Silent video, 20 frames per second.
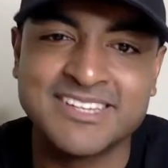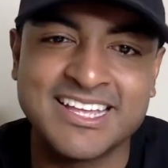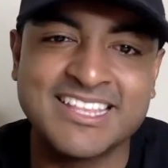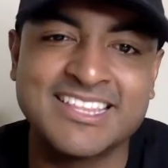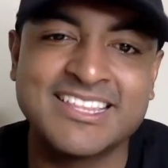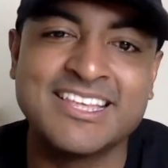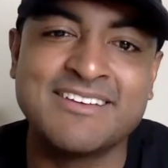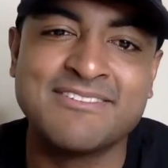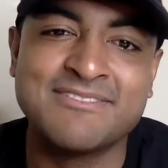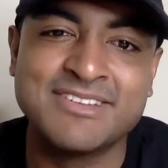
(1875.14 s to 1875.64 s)
i
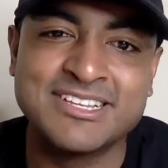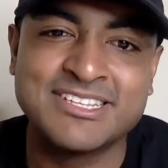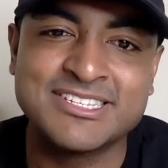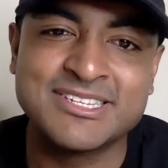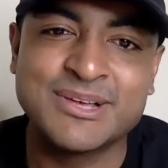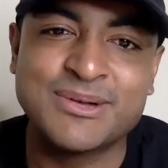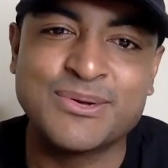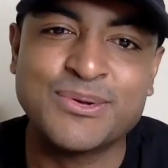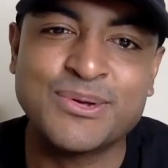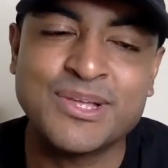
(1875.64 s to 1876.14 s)
love it
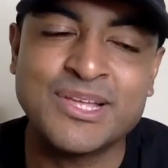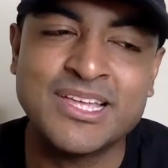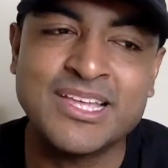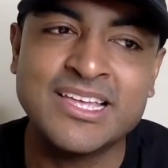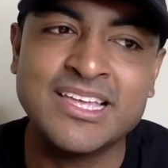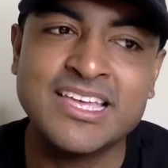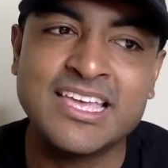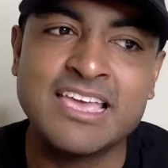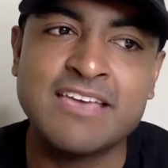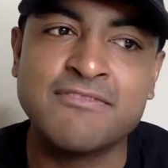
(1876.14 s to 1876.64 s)
so
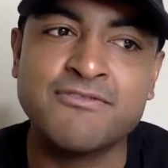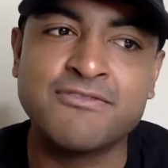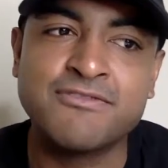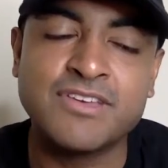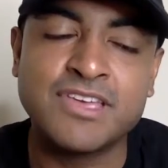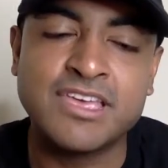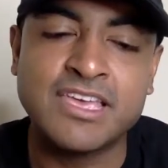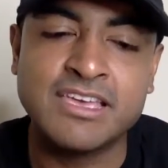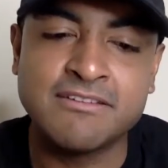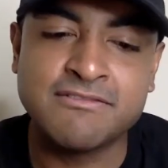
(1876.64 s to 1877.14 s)
if
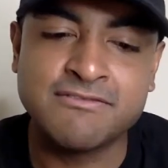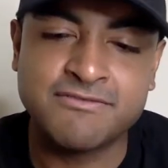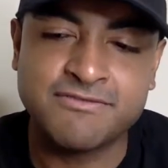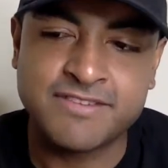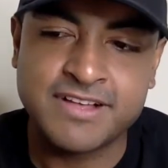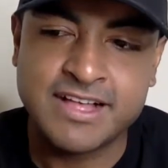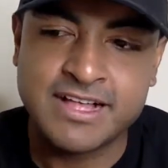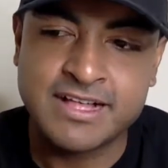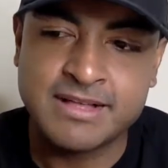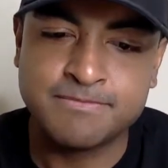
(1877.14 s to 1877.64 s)
if
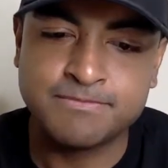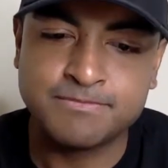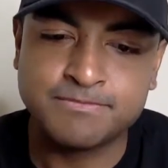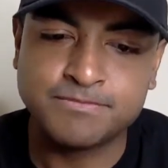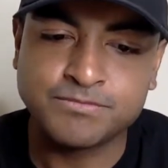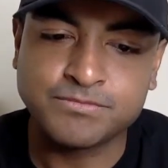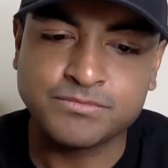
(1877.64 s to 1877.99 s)
um